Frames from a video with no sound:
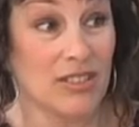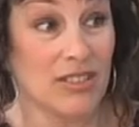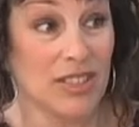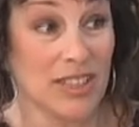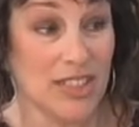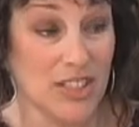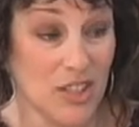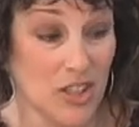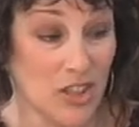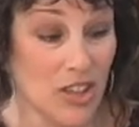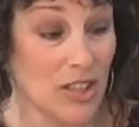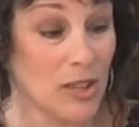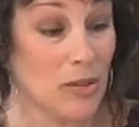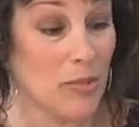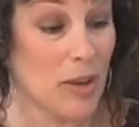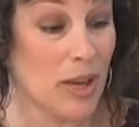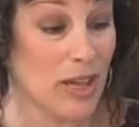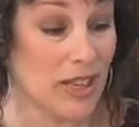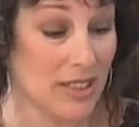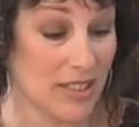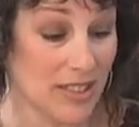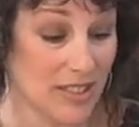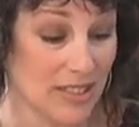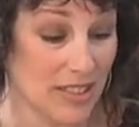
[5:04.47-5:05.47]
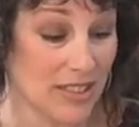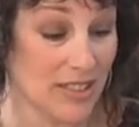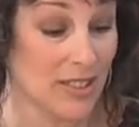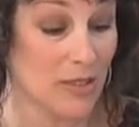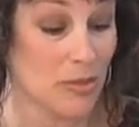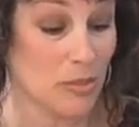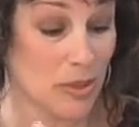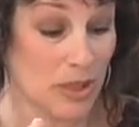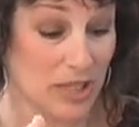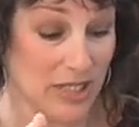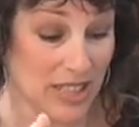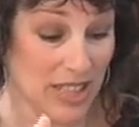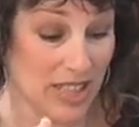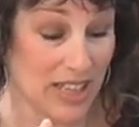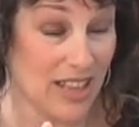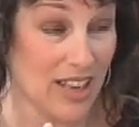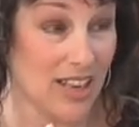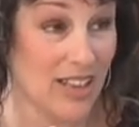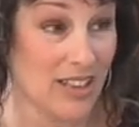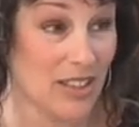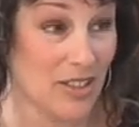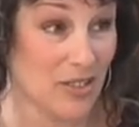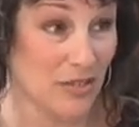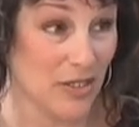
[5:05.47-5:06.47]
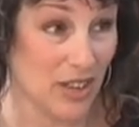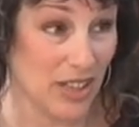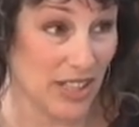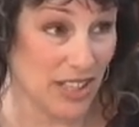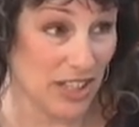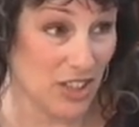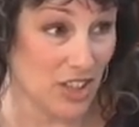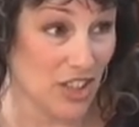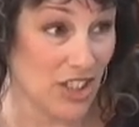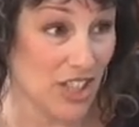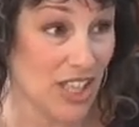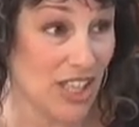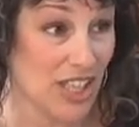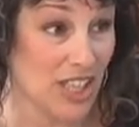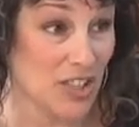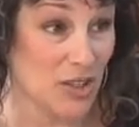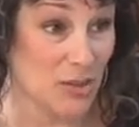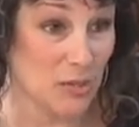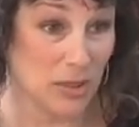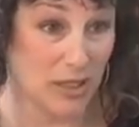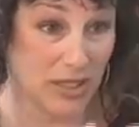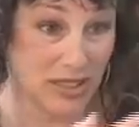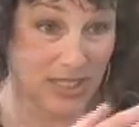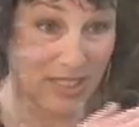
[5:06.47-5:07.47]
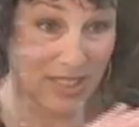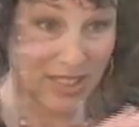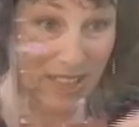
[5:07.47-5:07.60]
let's talk about a little bit that uninvited change, because